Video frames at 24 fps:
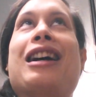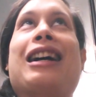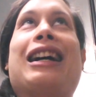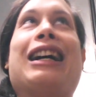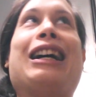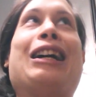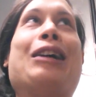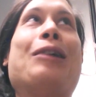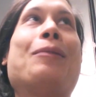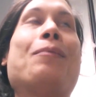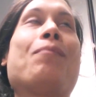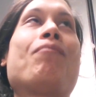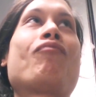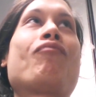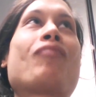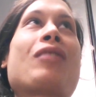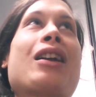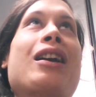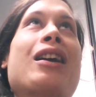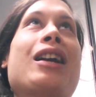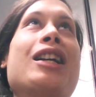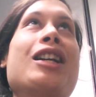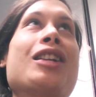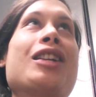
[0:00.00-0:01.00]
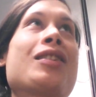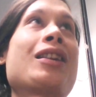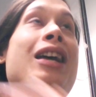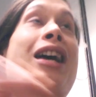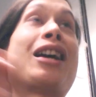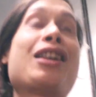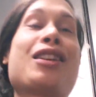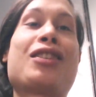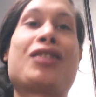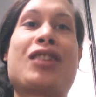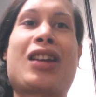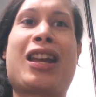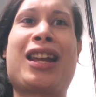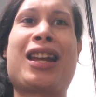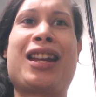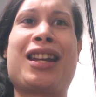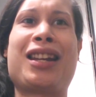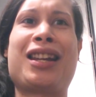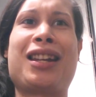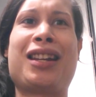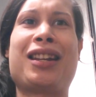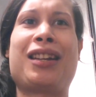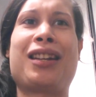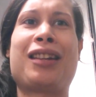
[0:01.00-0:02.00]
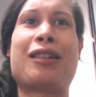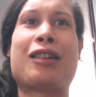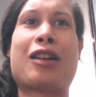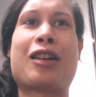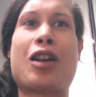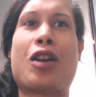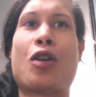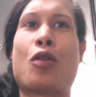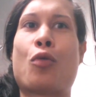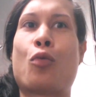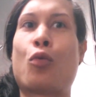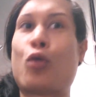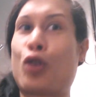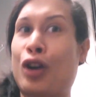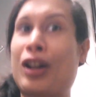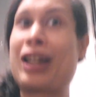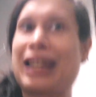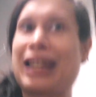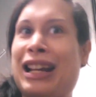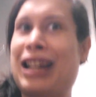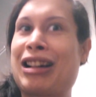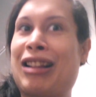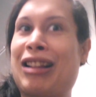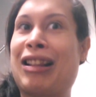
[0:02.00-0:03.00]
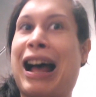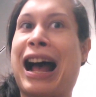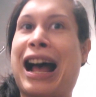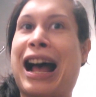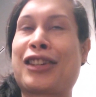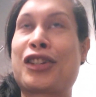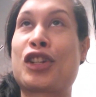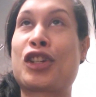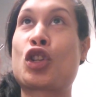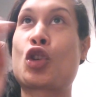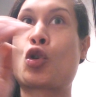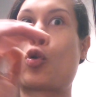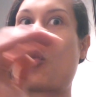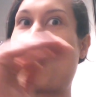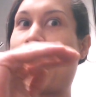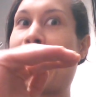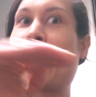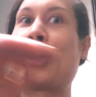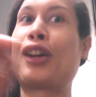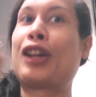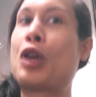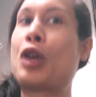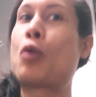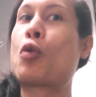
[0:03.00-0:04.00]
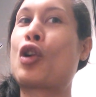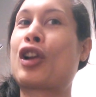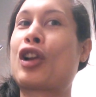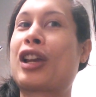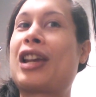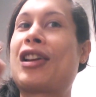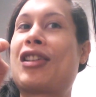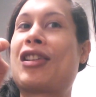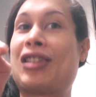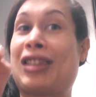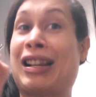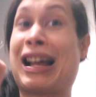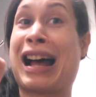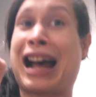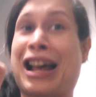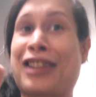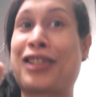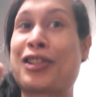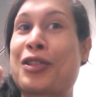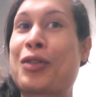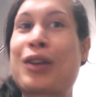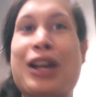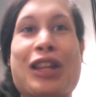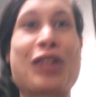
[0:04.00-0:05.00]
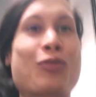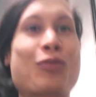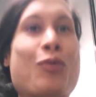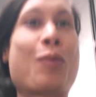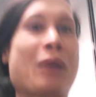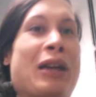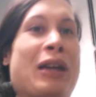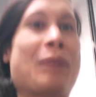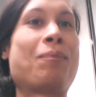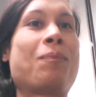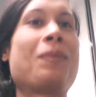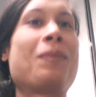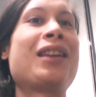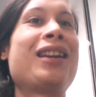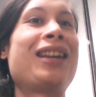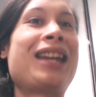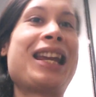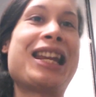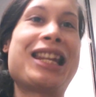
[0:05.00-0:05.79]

I guess as a working class, squarely working class trans woman,